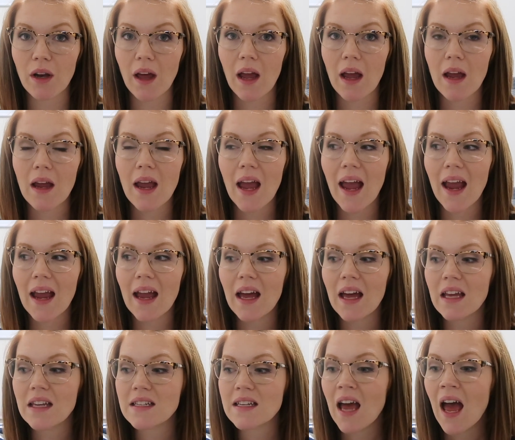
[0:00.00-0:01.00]
Day.
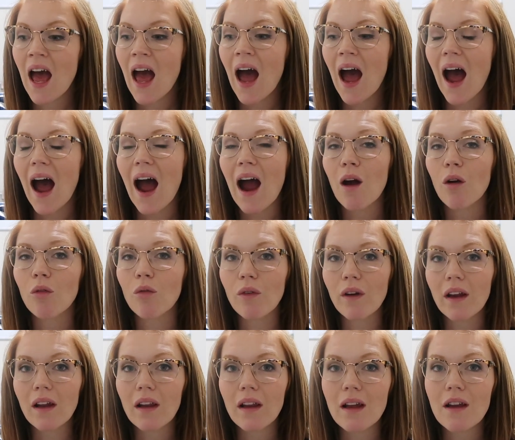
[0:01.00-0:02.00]
And I
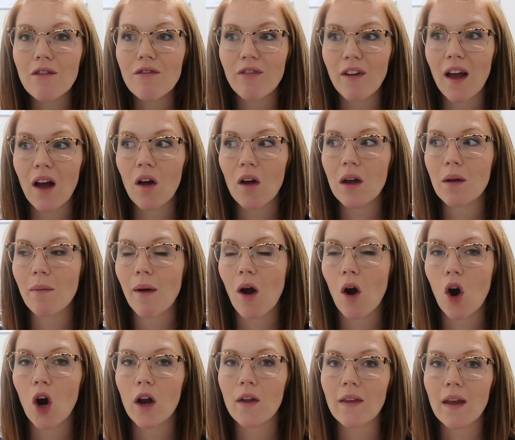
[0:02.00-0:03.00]
really felt in my
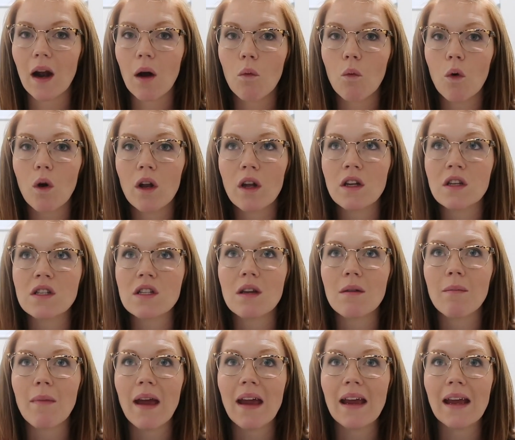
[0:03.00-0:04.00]
heart that I wanted to
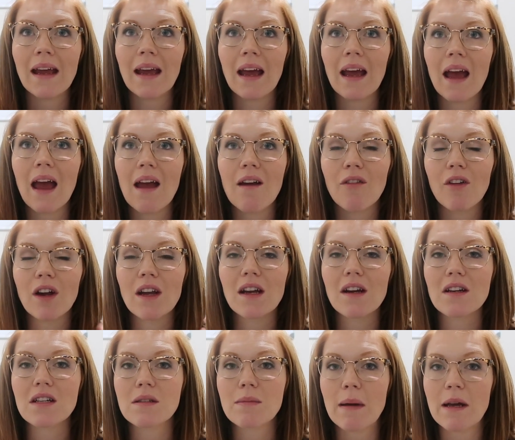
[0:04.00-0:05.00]
make every
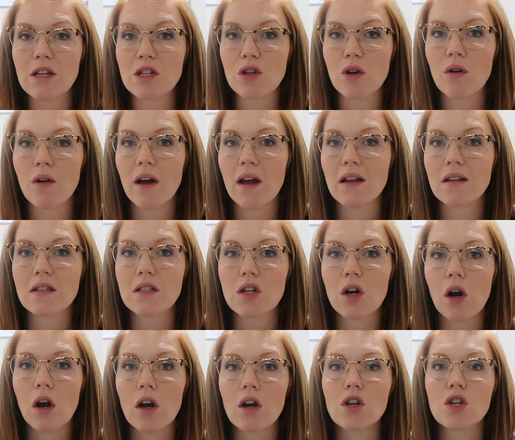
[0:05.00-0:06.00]
year special and
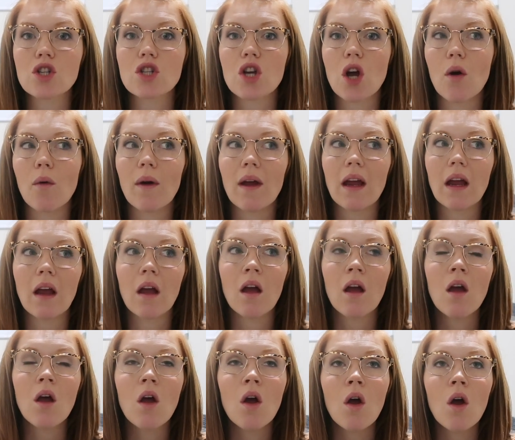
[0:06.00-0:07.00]
start showing,
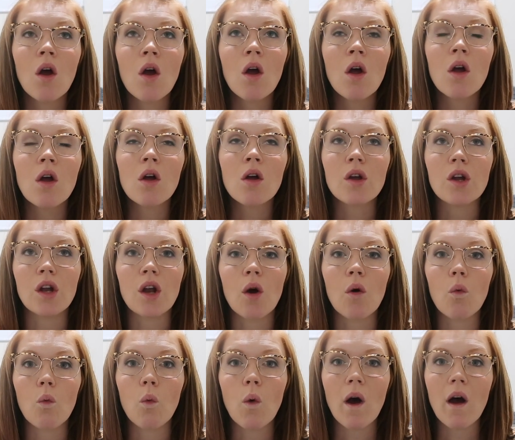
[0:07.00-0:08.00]
you know,
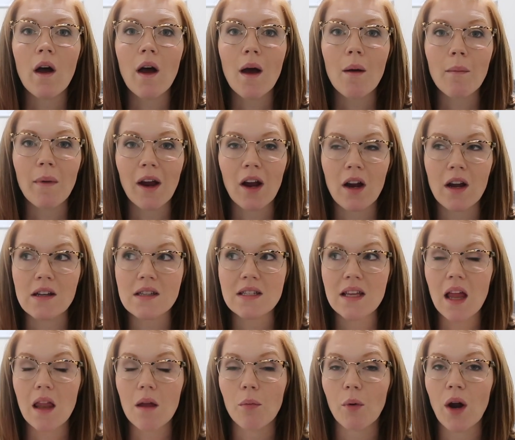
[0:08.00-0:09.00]
what America
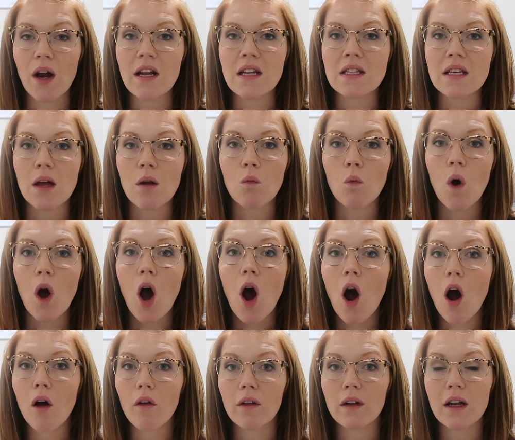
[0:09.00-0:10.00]
celebrates and what
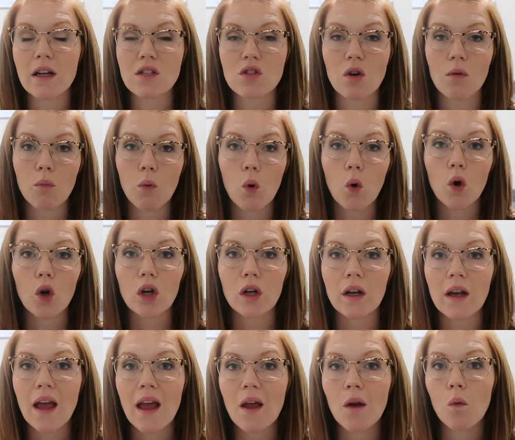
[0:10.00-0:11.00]
holidays are
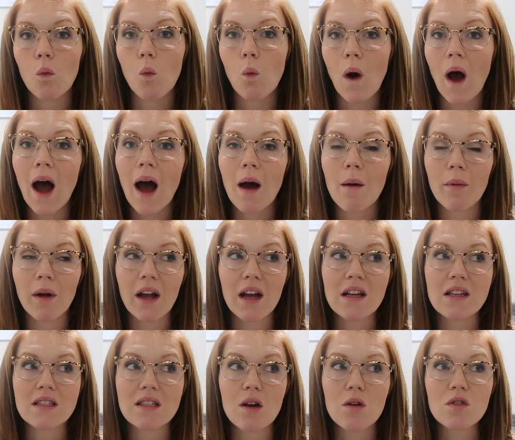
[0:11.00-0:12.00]
important and why,
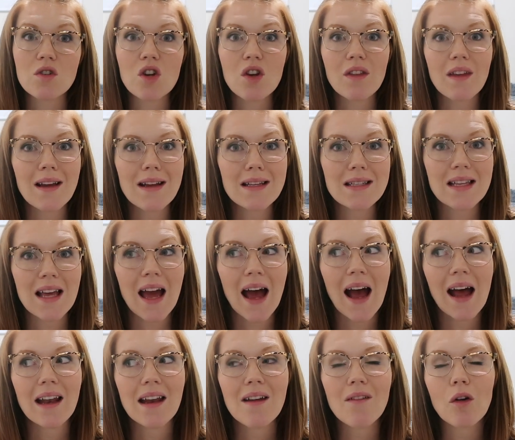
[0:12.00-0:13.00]
because those are things that
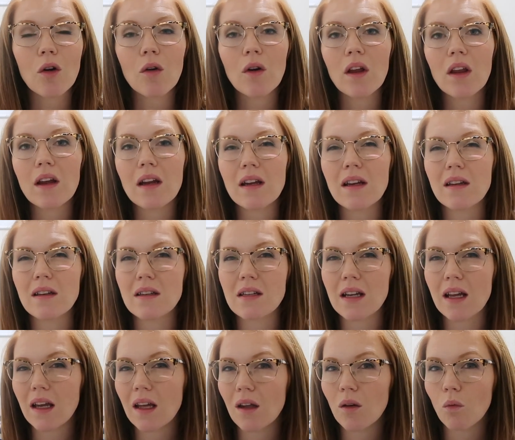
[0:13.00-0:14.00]
I never really
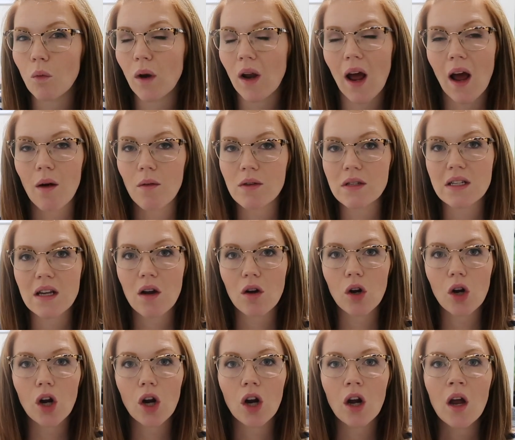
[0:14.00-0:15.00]
did when I was
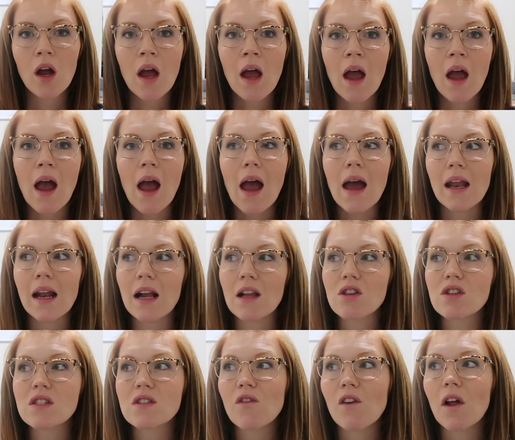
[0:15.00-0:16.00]
younger, and I
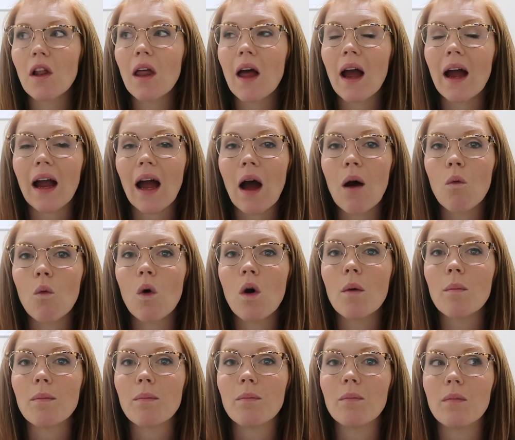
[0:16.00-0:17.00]
just feel like I
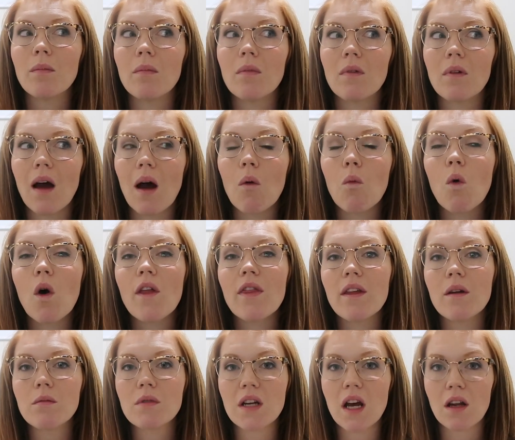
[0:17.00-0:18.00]
want
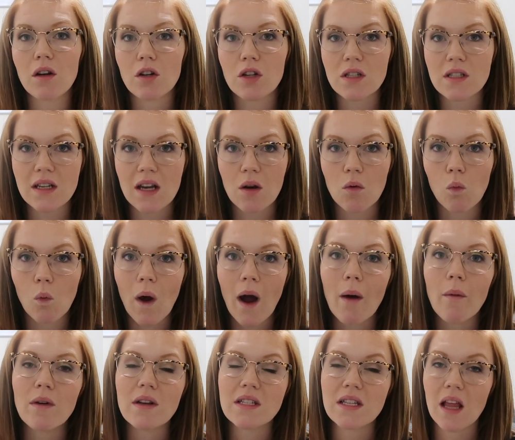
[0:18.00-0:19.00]
them to understand
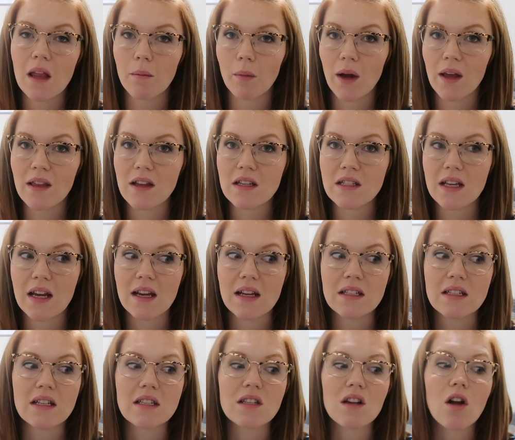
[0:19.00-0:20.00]
why we celebrate these
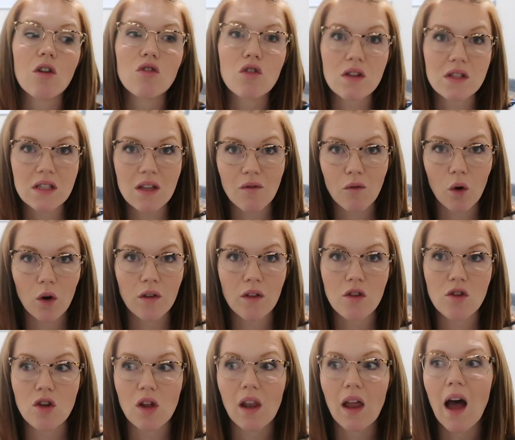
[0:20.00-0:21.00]
things. It's not just the 4th
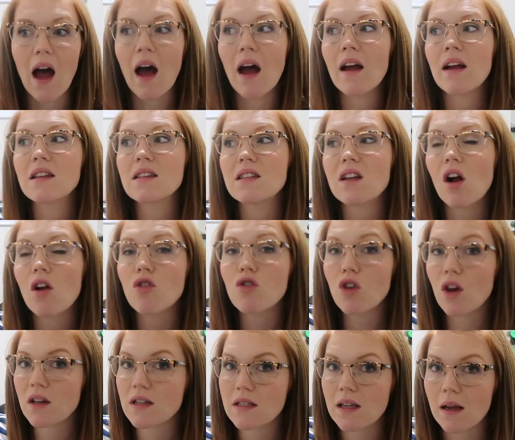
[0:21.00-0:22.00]
of July. It's not
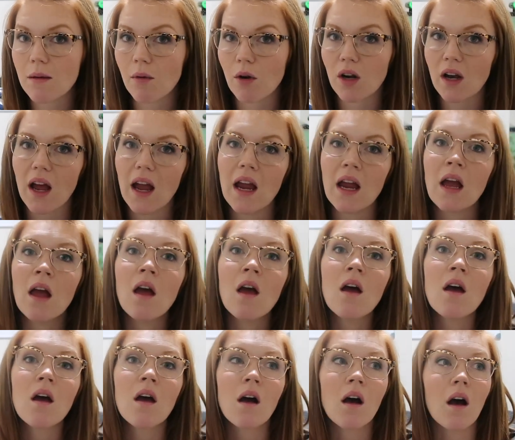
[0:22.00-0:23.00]
just Labor Day.
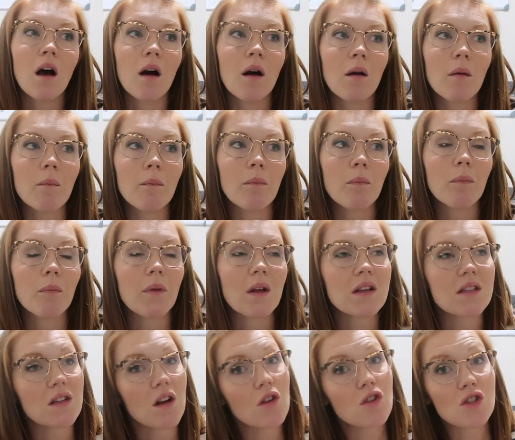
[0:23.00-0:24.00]

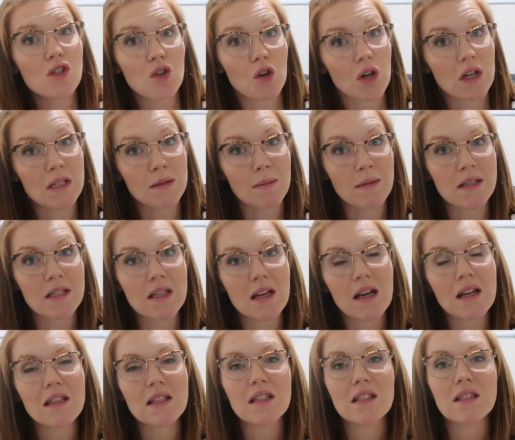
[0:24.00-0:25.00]
It's not just Christmas.
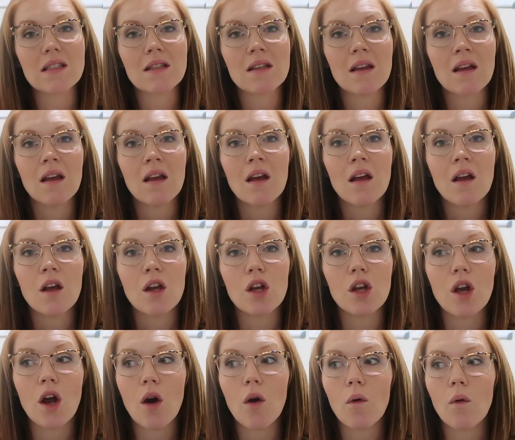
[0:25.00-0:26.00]
It's,
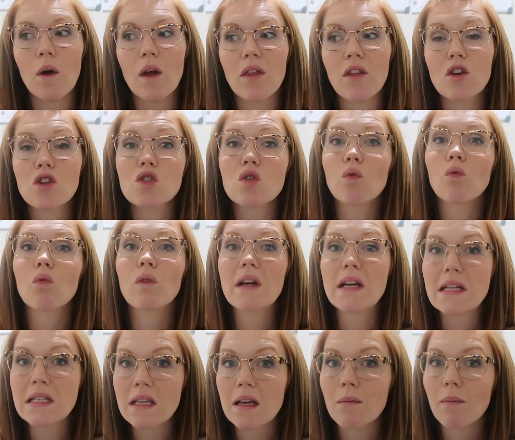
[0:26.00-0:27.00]
you know, there's a
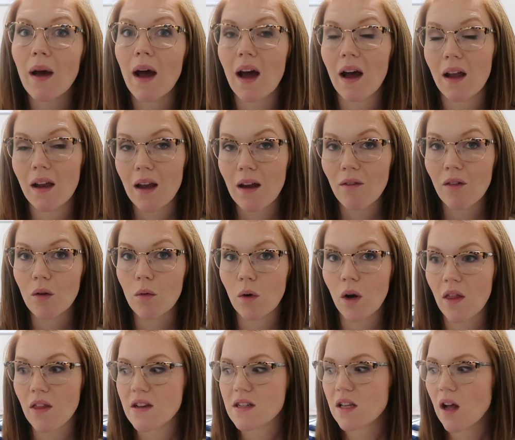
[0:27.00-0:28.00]
reason behind every one
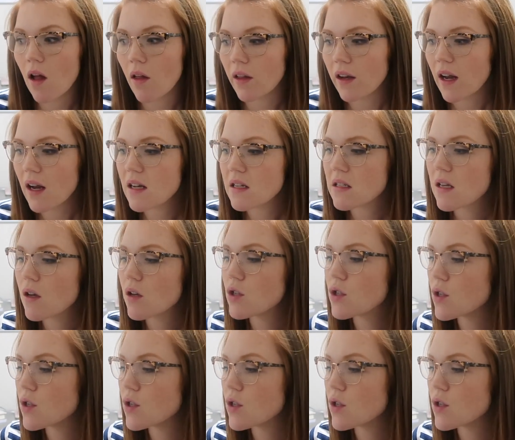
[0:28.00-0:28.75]
of these holidays.